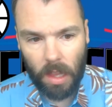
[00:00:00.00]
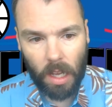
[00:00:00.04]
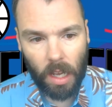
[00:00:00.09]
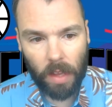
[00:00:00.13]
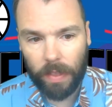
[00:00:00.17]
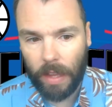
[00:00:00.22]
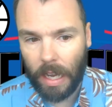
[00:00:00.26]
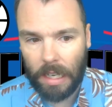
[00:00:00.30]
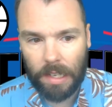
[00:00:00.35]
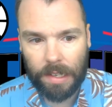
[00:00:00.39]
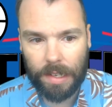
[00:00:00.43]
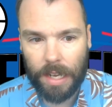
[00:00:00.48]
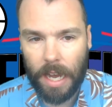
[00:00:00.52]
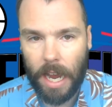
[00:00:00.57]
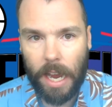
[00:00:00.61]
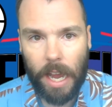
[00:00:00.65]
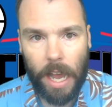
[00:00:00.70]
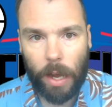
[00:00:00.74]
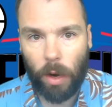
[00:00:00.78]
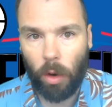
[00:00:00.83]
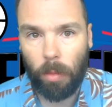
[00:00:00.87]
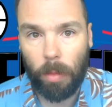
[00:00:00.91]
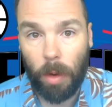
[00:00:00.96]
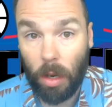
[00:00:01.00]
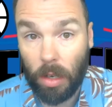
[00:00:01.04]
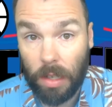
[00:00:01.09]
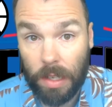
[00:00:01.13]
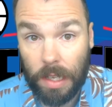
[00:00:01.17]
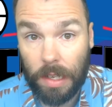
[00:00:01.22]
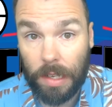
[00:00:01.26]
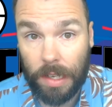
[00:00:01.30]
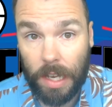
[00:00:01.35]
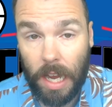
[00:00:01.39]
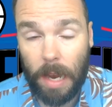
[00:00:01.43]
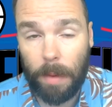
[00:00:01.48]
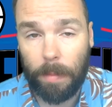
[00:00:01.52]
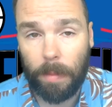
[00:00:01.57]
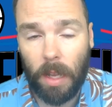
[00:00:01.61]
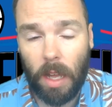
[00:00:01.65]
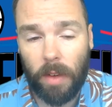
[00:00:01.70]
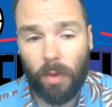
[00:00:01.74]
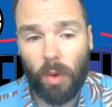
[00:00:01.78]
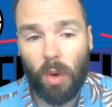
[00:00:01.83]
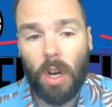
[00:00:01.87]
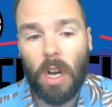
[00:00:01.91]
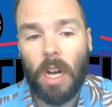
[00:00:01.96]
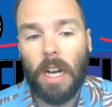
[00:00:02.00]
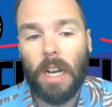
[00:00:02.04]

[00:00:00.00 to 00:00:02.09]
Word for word: They stay at almost the same level.